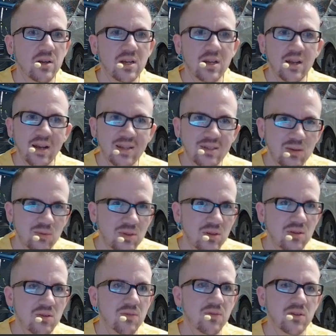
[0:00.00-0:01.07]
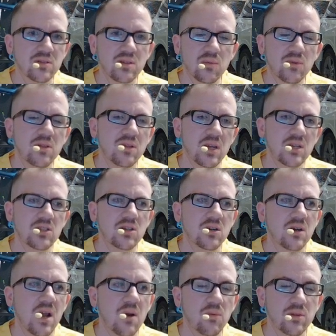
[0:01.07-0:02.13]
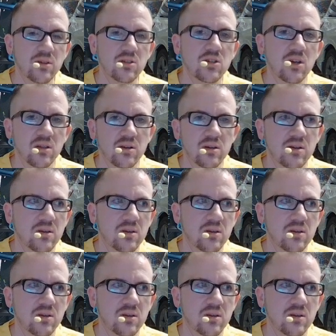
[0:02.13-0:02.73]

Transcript: connecting with the universe and with nature and with each other.